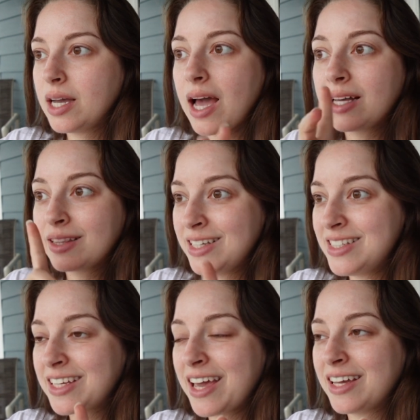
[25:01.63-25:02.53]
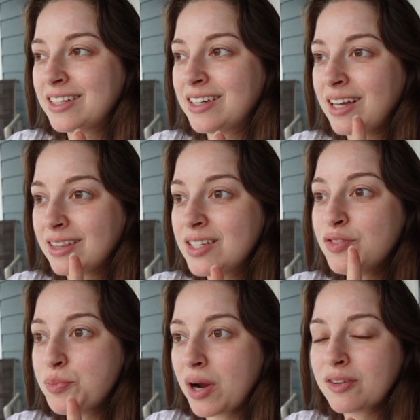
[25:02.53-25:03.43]
at least
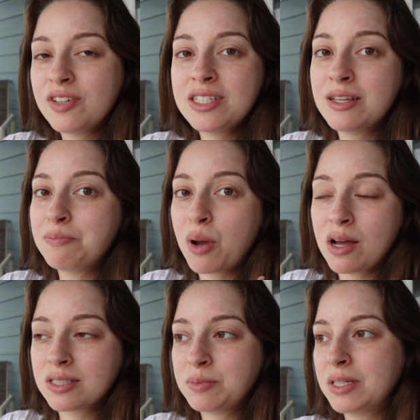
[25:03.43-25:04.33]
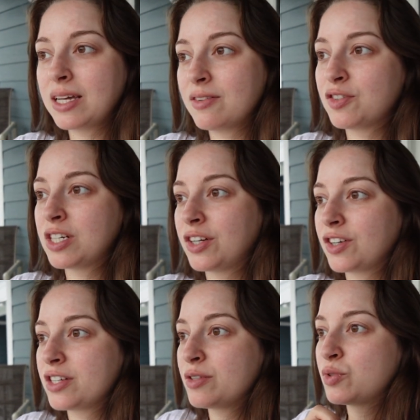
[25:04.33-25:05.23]
for breakfast, and possibly again for dinner,
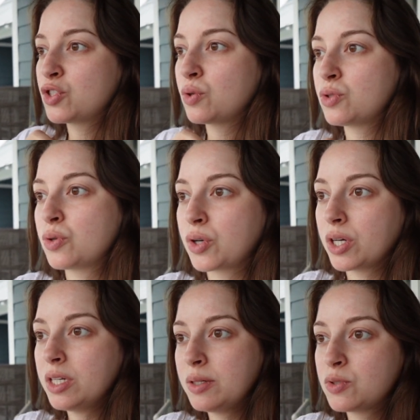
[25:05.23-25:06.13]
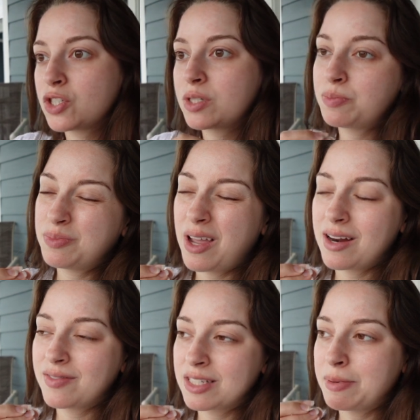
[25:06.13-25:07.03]
because it was so good. It was just
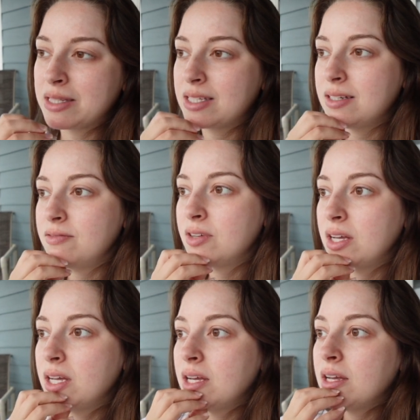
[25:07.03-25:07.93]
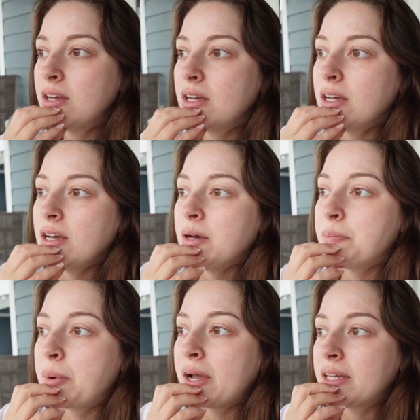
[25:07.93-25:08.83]
kind of expensive.
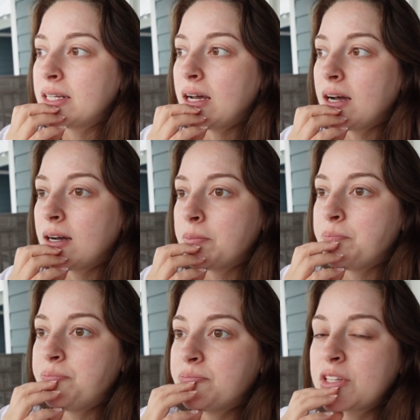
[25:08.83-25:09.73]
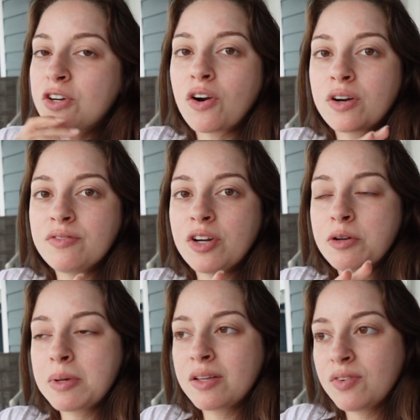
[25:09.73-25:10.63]
But there aren't very
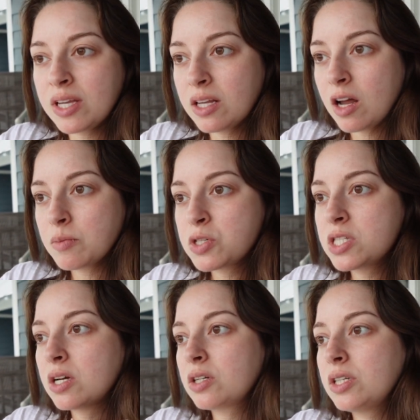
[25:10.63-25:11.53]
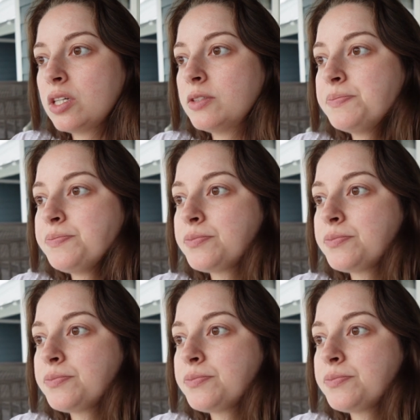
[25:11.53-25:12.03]
many vegan options out here.